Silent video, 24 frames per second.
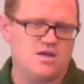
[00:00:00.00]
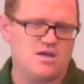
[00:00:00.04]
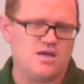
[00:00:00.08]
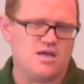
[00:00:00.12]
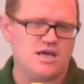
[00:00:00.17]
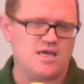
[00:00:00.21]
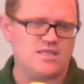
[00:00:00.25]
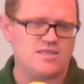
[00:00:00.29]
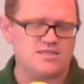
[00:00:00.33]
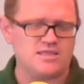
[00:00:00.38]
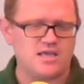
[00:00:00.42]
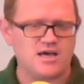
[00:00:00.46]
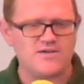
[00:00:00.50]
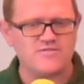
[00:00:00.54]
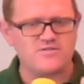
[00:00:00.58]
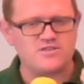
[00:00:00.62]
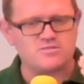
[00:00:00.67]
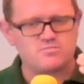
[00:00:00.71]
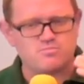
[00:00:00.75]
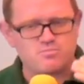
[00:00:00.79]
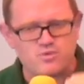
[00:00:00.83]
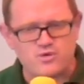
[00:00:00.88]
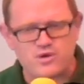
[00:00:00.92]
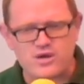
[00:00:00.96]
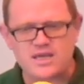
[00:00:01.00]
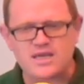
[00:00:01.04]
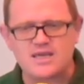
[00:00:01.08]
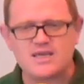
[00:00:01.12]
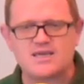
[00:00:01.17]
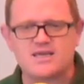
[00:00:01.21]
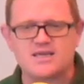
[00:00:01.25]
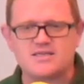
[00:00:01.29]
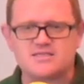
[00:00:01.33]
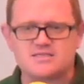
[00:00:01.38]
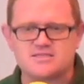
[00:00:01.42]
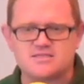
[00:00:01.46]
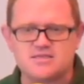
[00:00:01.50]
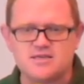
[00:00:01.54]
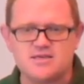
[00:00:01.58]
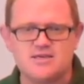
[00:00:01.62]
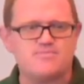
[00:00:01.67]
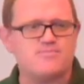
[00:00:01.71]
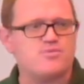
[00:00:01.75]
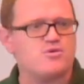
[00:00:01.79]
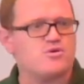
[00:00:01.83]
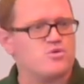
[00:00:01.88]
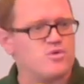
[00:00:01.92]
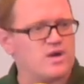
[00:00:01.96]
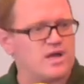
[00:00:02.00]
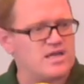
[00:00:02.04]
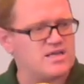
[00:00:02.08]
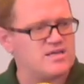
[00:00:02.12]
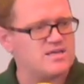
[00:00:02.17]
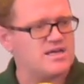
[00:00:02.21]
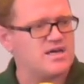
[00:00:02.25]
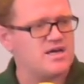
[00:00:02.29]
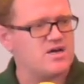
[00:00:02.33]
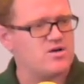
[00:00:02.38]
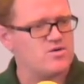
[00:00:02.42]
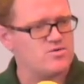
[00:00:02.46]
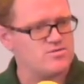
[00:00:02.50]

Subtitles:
And love is bringing us deeper right now.